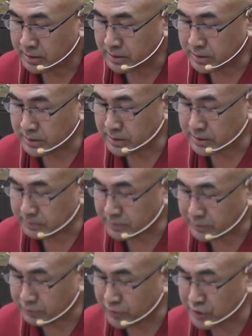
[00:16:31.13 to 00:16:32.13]
then
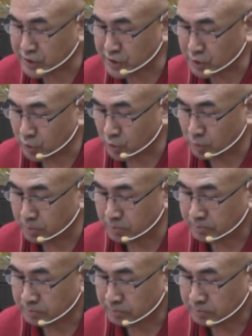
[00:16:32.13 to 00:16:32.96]
definition of